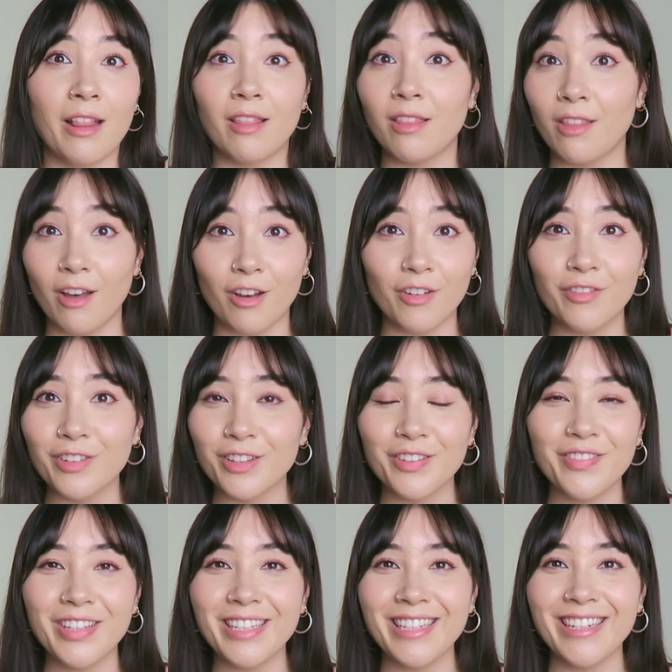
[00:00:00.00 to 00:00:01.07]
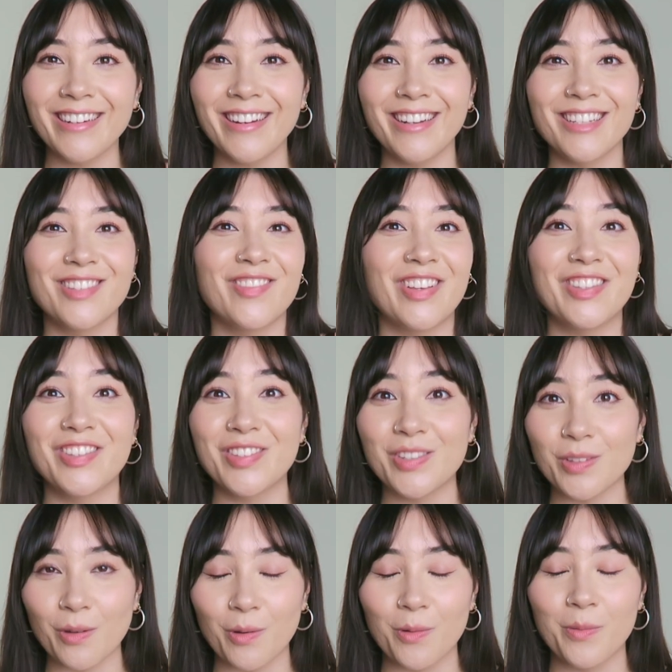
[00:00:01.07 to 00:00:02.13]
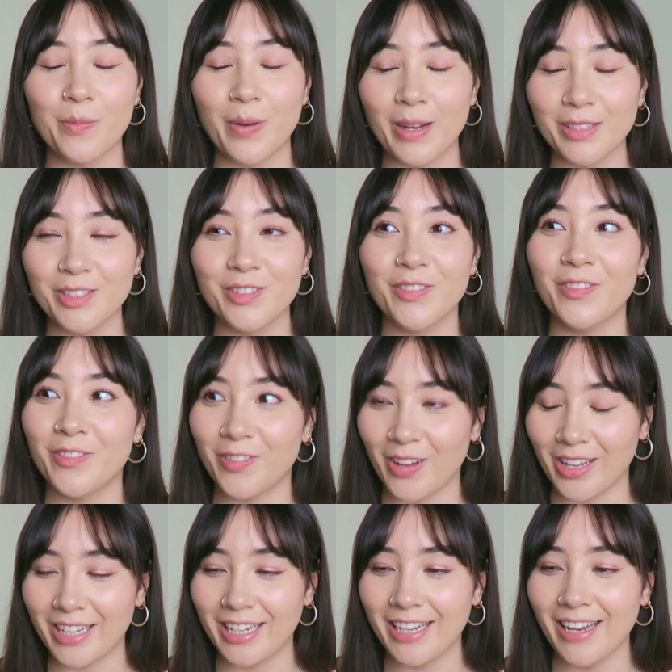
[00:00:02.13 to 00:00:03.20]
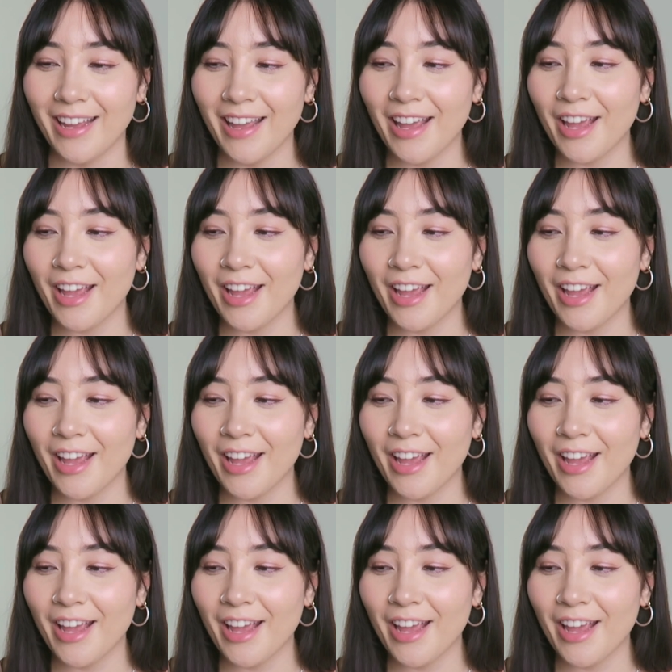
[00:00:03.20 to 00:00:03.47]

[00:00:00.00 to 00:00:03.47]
love living here and it's been so much fun.